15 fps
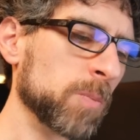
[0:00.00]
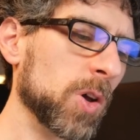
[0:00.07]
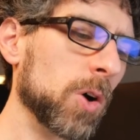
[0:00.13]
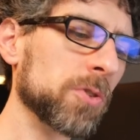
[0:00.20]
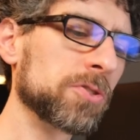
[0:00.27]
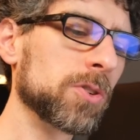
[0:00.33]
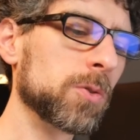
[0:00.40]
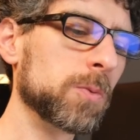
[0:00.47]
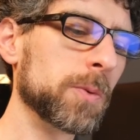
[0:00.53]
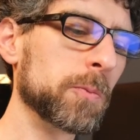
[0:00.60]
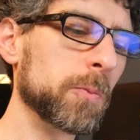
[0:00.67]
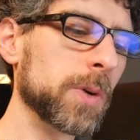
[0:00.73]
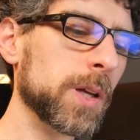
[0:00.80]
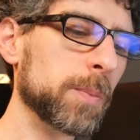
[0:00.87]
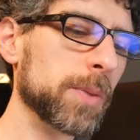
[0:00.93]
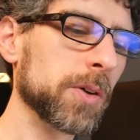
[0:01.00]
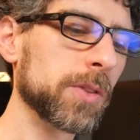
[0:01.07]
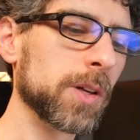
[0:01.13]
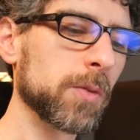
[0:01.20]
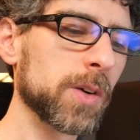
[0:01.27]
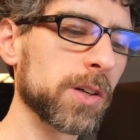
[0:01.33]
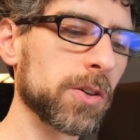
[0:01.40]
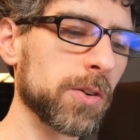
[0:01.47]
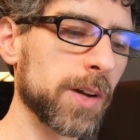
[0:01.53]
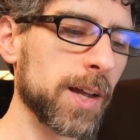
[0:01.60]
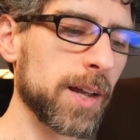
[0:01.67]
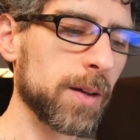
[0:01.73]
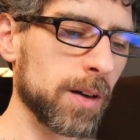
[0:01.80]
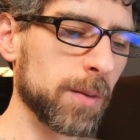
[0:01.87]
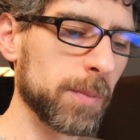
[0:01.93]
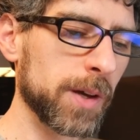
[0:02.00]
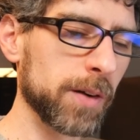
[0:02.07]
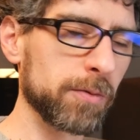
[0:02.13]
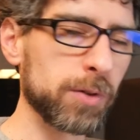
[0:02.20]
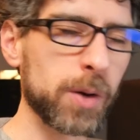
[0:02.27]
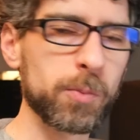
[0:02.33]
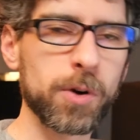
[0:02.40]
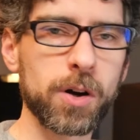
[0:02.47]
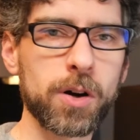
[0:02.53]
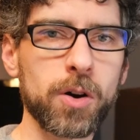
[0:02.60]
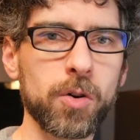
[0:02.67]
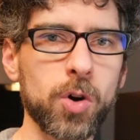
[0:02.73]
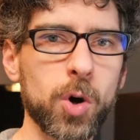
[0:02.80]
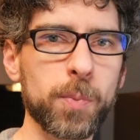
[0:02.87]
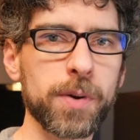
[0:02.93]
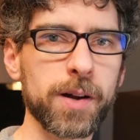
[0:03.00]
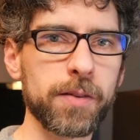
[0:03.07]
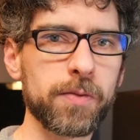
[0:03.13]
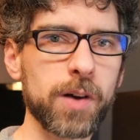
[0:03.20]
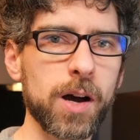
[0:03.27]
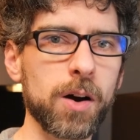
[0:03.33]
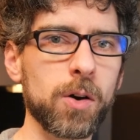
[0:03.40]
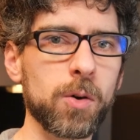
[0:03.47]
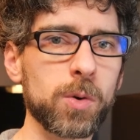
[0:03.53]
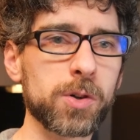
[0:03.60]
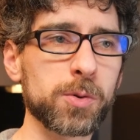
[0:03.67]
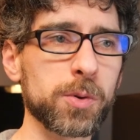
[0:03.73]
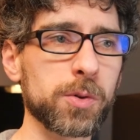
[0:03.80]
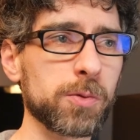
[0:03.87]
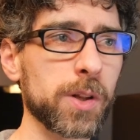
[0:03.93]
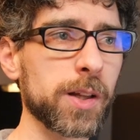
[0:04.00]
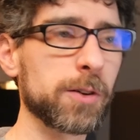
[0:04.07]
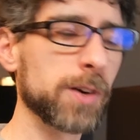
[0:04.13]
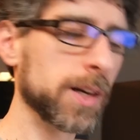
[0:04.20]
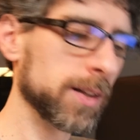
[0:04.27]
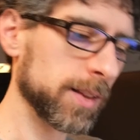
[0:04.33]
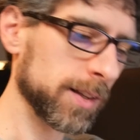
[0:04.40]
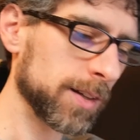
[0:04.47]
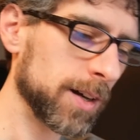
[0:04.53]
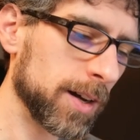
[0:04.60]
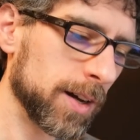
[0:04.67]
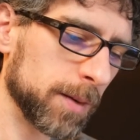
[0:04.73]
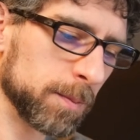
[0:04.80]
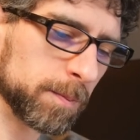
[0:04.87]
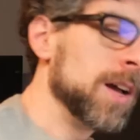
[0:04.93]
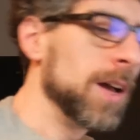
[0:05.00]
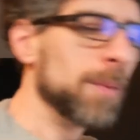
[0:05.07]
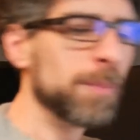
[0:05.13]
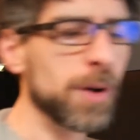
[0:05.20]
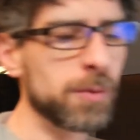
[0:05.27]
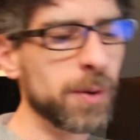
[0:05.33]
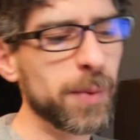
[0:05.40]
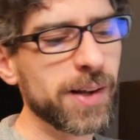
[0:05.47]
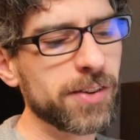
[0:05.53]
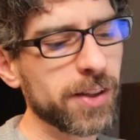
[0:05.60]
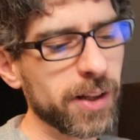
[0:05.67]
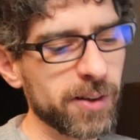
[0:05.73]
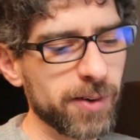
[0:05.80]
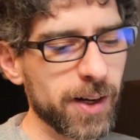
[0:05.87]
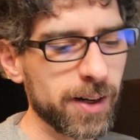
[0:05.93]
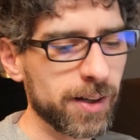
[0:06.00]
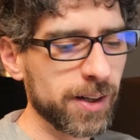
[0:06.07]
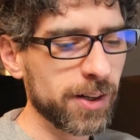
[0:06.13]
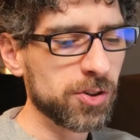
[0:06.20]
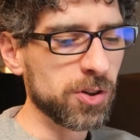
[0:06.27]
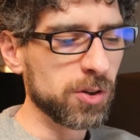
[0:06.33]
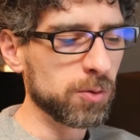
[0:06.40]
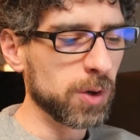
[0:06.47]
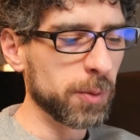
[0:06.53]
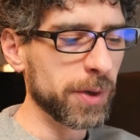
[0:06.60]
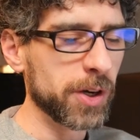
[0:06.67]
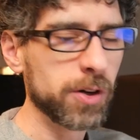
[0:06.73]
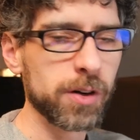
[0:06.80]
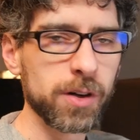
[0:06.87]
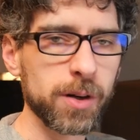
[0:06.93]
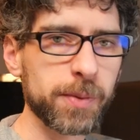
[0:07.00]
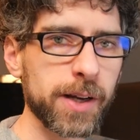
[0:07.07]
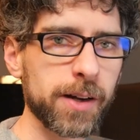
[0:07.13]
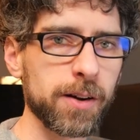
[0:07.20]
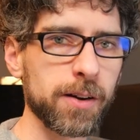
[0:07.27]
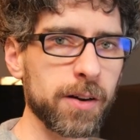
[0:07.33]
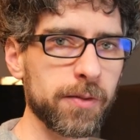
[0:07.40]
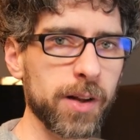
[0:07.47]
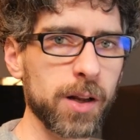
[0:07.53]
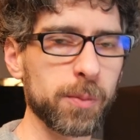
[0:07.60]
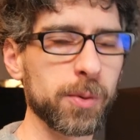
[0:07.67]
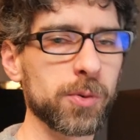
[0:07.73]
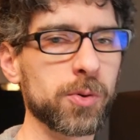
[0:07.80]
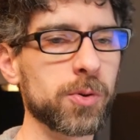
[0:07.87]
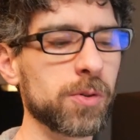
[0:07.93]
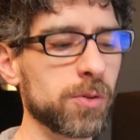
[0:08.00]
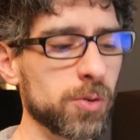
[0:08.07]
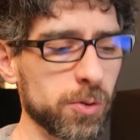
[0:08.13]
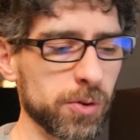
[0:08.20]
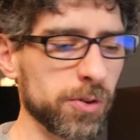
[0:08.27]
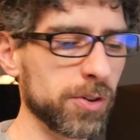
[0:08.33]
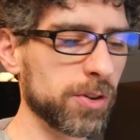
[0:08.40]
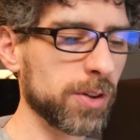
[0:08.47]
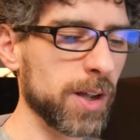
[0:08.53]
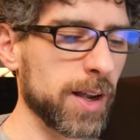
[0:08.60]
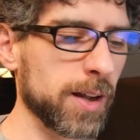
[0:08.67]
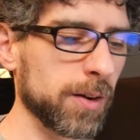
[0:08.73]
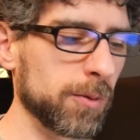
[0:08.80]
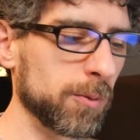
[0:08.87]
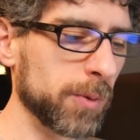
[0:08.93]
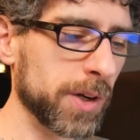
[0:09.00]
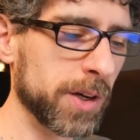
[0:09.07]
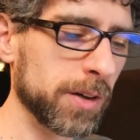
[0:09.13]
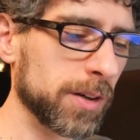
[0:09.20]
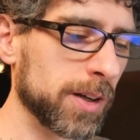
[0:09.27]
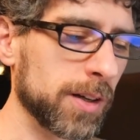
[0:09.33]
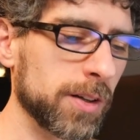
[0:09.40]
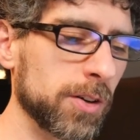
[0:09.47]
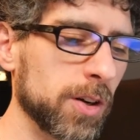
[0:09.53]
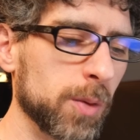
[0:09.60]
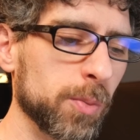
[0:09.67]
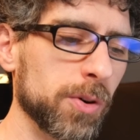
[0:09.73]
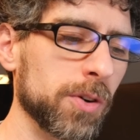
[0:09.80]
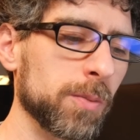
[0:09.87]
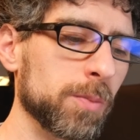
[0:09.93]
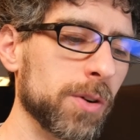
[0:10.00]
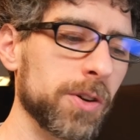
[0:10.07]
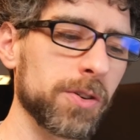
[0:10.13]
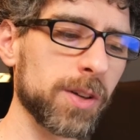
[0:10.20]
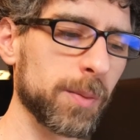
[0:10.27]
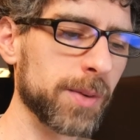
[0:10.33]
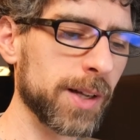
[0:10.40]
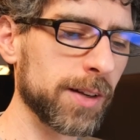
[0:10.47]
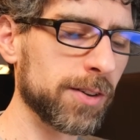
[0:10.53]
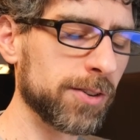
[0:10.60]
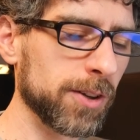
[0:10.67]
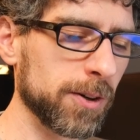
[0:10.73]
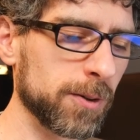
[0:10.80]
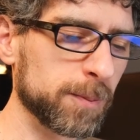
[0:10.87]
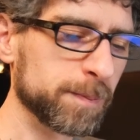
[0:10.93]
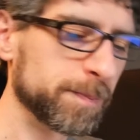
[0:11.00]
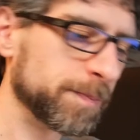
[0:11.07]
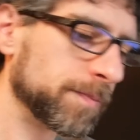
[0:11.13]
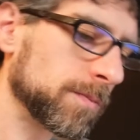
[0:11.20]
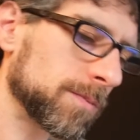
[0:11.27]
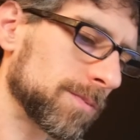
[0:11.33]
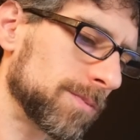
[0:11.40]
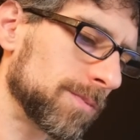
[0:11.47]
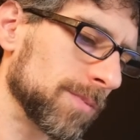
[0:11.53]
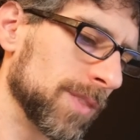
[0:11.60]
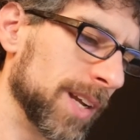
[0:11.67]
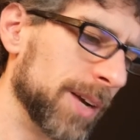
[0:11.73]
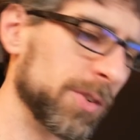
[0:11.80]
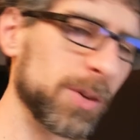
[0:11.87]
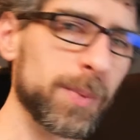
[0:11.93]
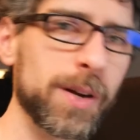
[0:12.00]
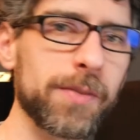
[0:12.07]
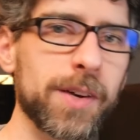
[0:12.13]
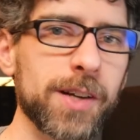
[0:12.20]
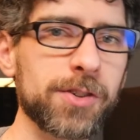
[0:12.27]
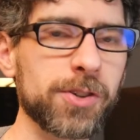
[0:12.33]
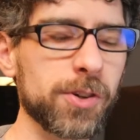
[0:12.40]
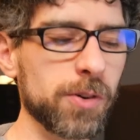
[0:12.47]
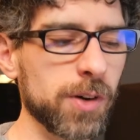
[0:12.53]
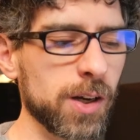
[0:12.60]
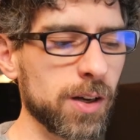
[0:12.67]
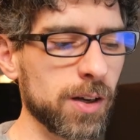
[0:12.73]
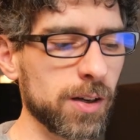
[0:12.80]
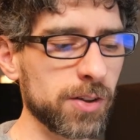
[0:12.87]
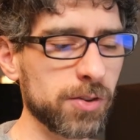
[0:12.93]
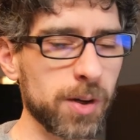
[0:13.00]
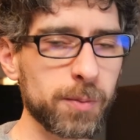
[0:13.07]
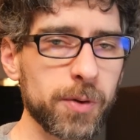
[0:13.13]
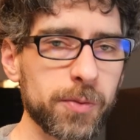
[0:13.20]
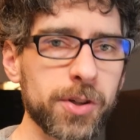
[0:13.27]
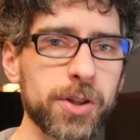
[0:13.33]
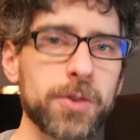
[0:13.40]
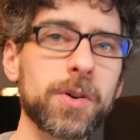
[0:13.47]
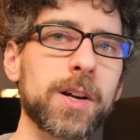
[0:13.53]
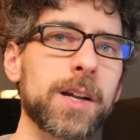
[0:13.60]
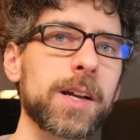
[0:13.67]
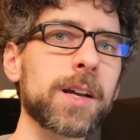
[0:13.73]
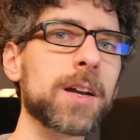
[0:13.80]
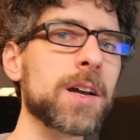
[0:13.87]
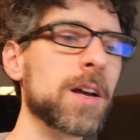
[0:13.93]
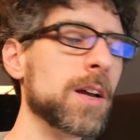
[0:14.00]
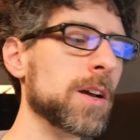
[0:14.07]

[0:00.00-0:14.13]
Also, we built the original game in a framework called OpenFL, which was really great at the time, but we basically ran into issues where we couldn't update our developers' tools and we couldn't continue to produce updates, so it was a bit of an issue. So I moved to Unity.